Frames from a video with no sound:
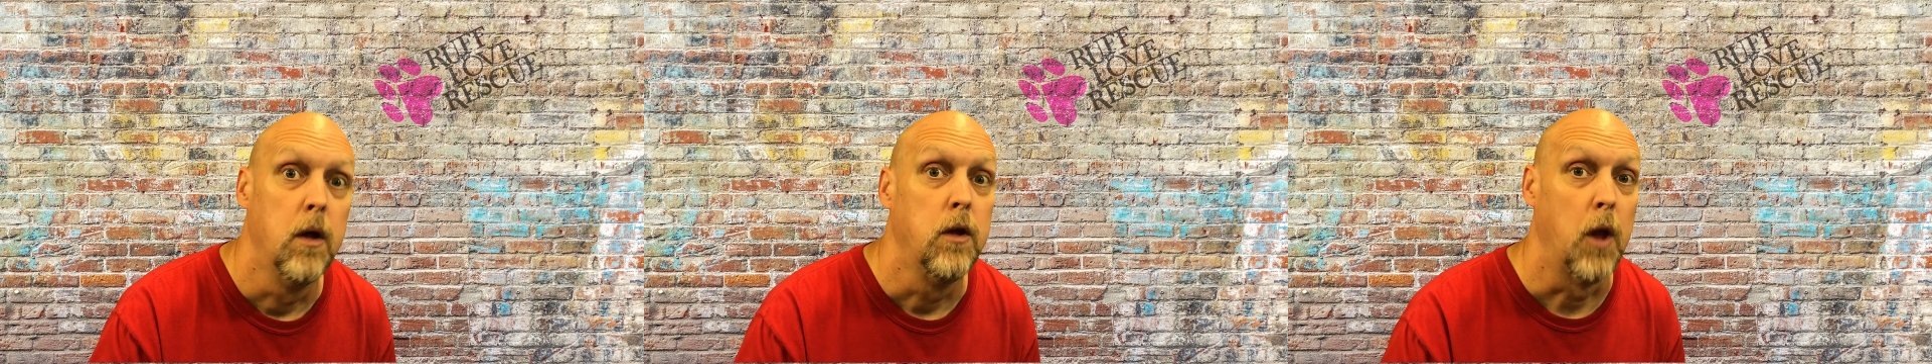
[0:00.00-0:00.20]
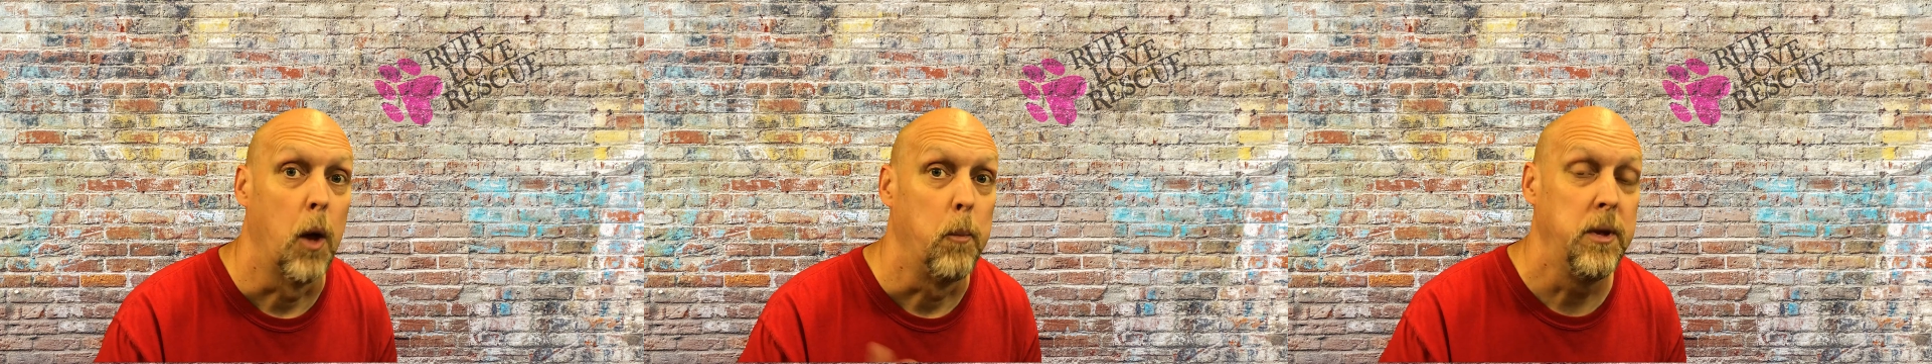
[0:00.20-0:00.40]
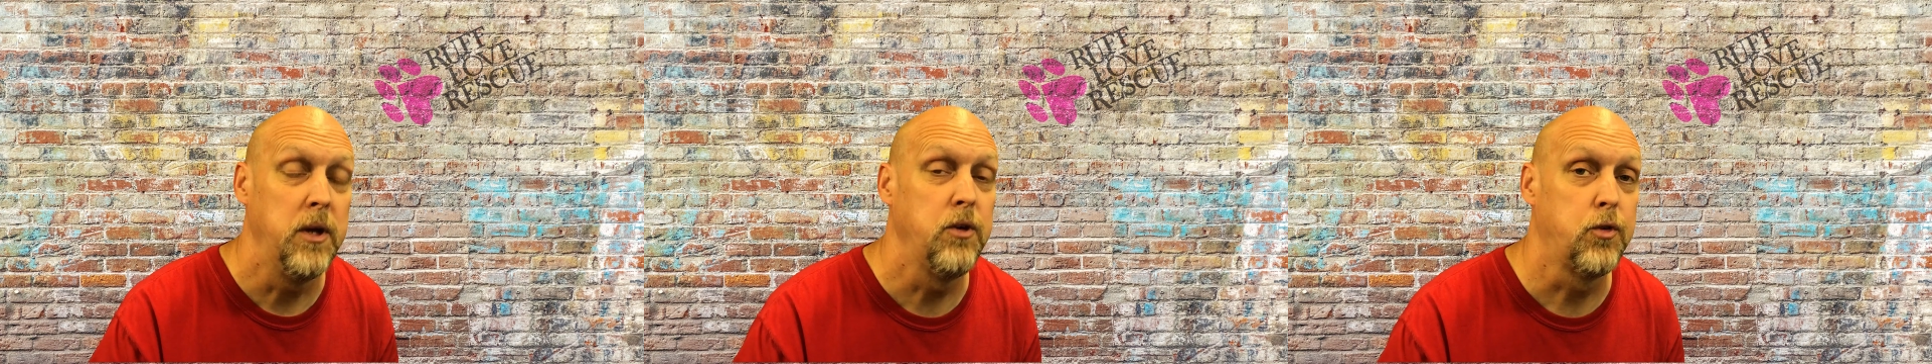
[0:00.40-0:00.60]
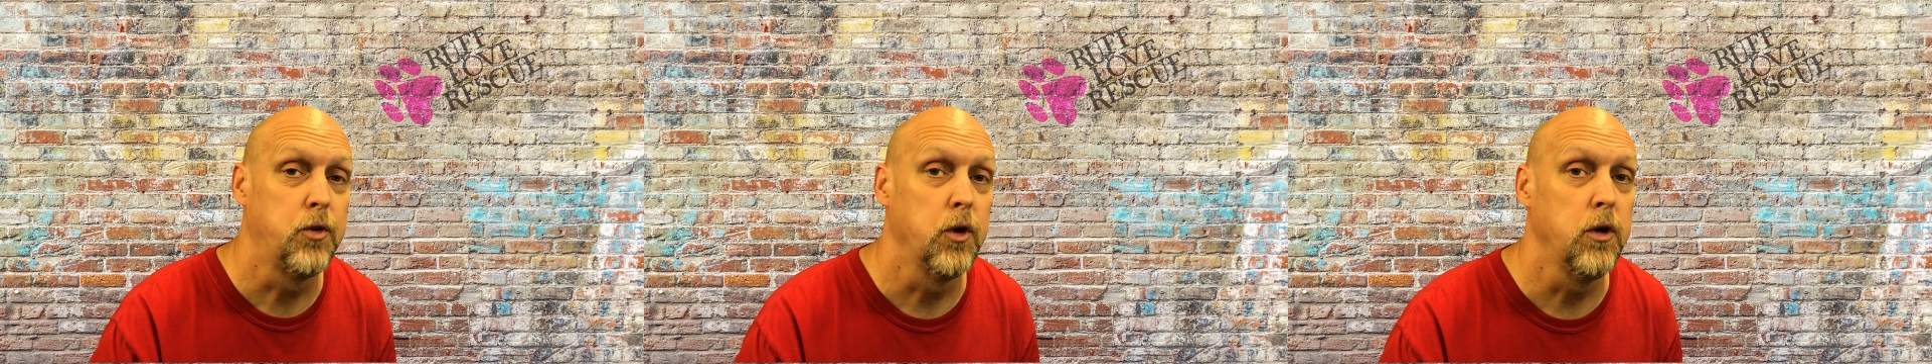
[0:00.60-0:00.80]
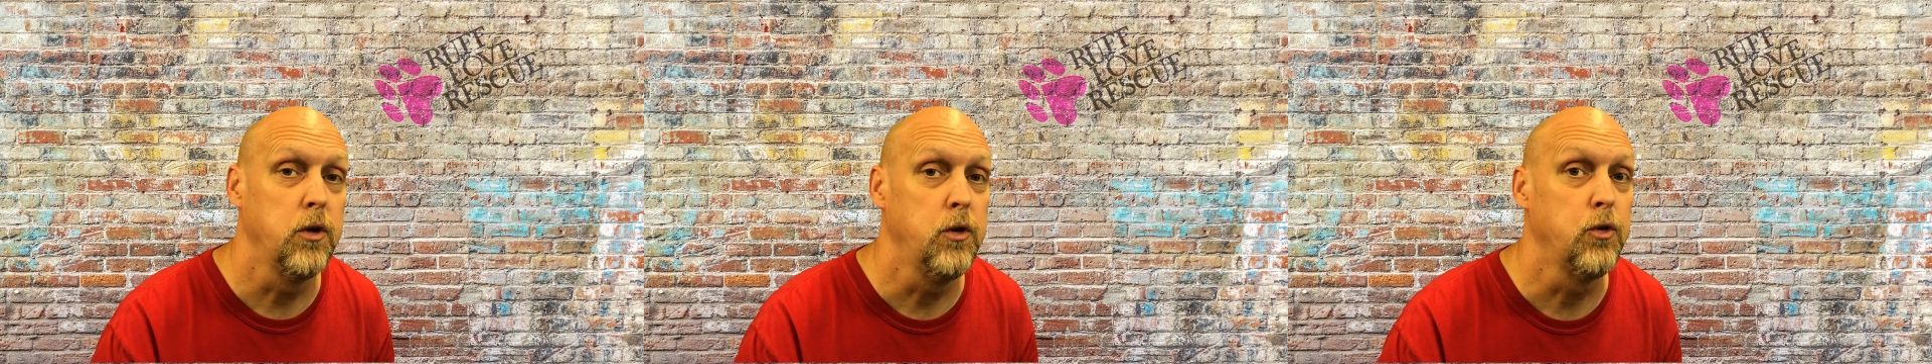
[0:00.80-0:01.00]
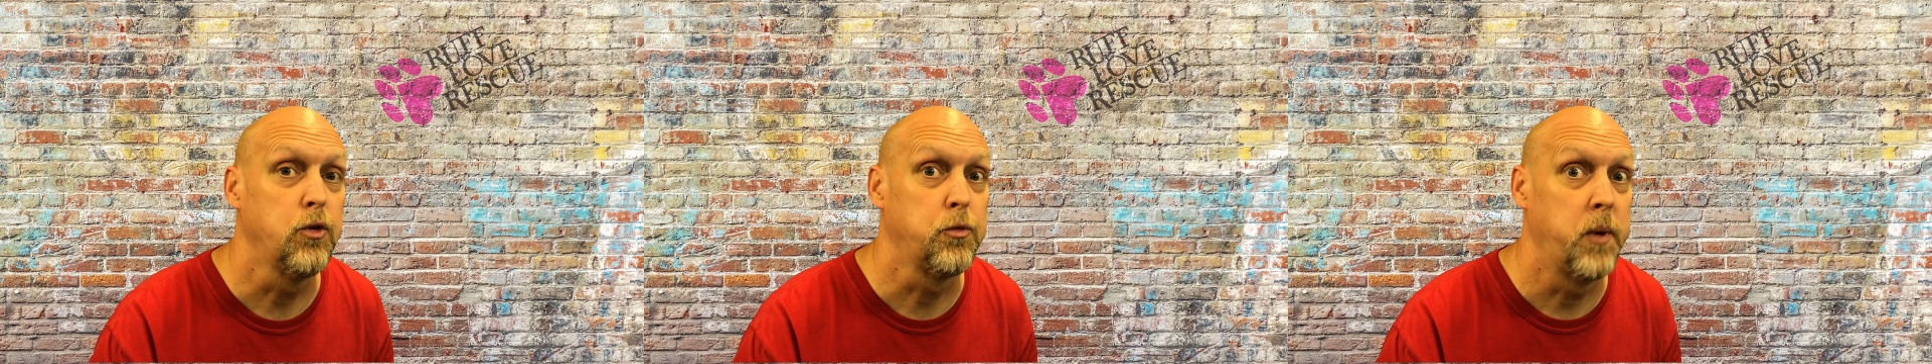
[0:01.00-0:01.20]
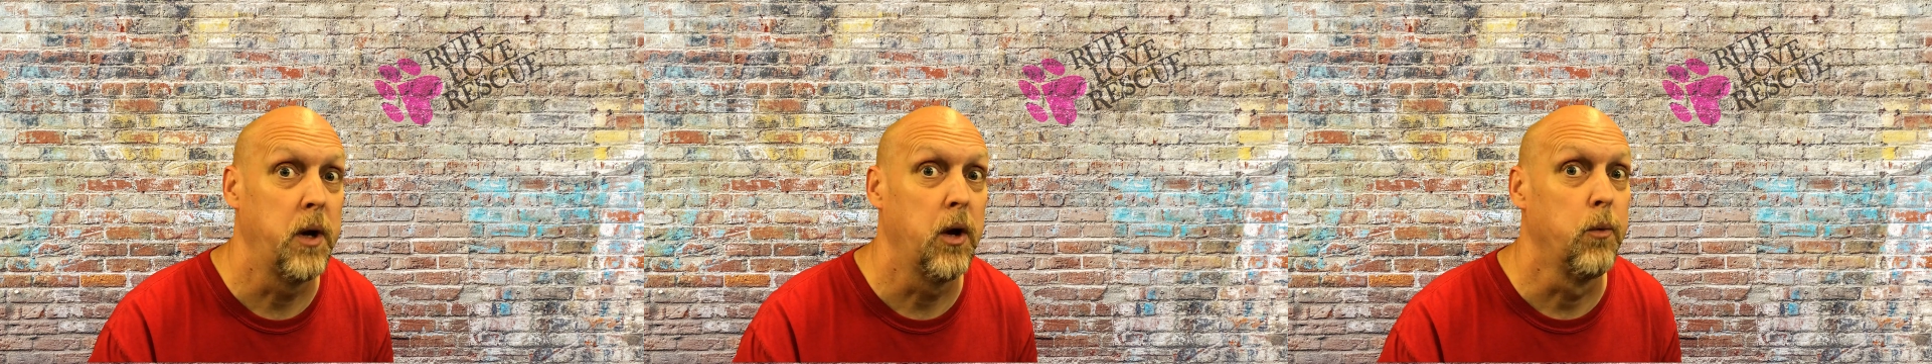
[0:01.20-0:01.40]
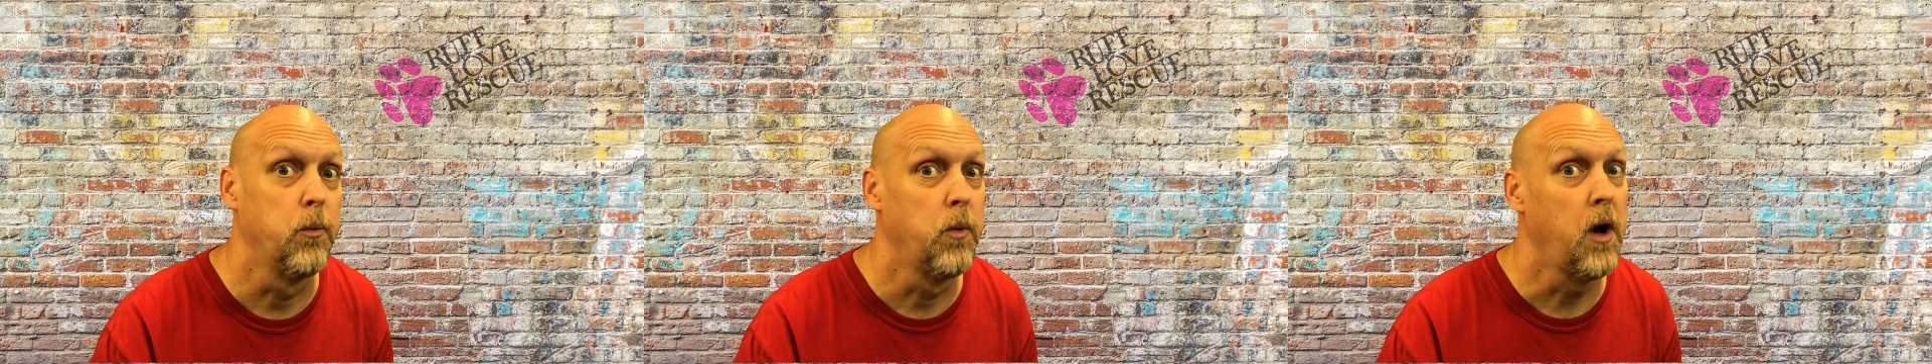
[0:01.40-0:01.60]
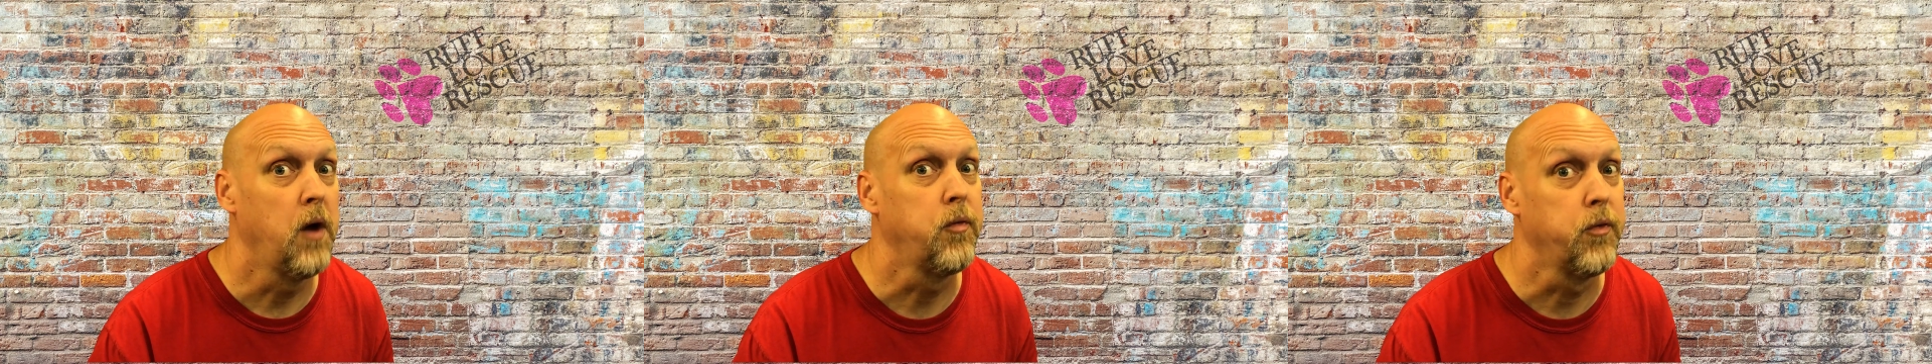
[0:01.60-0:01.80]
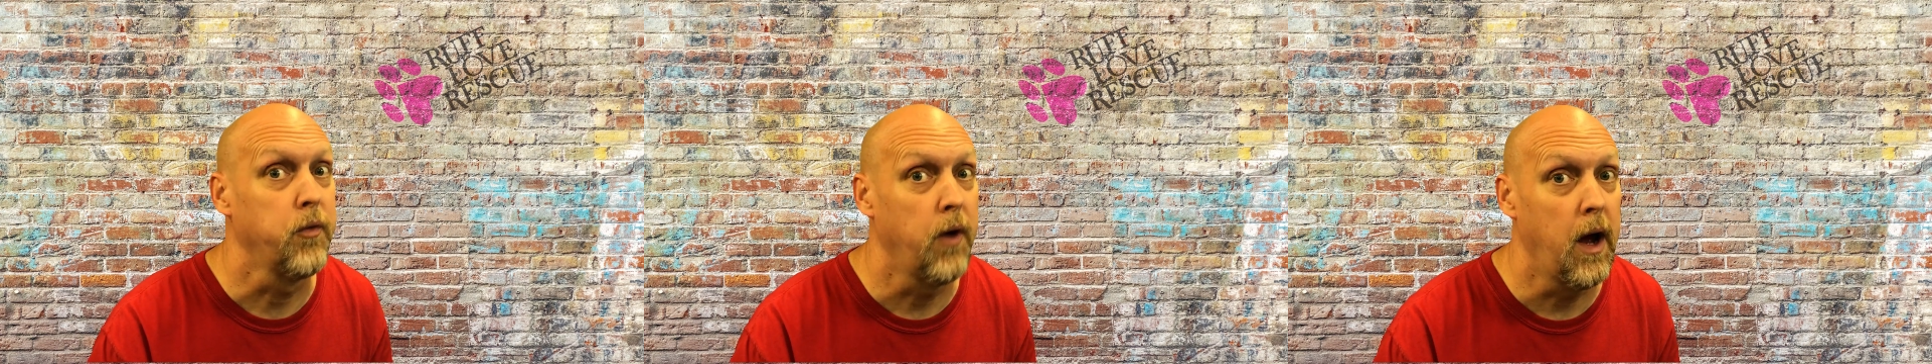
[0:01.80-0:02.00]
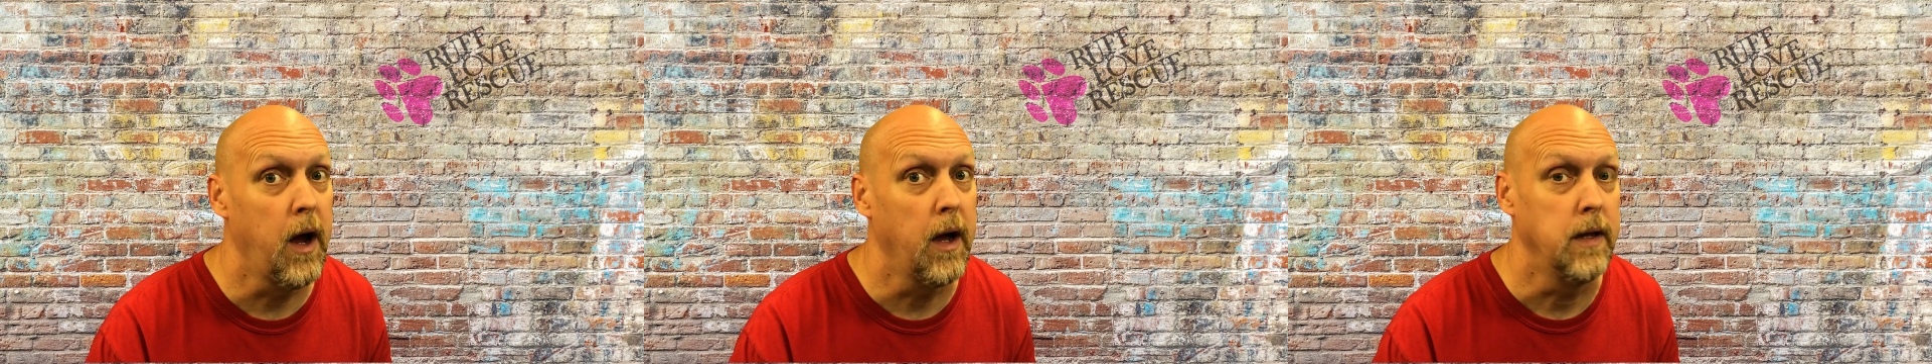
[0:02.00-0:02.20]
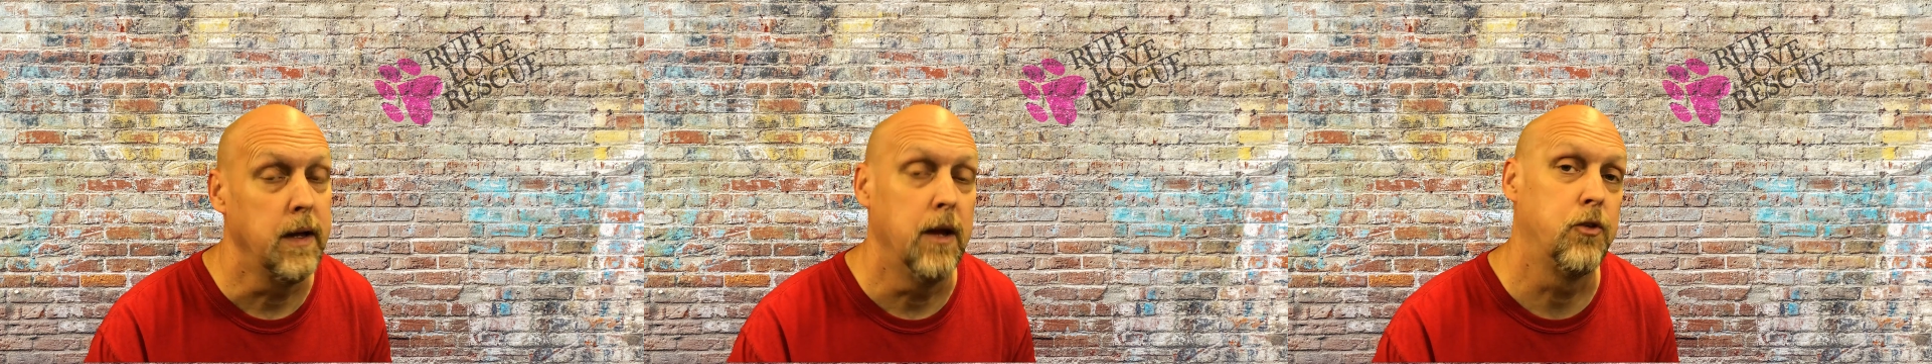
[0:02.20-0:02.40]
Now be sure you spell Ruff right.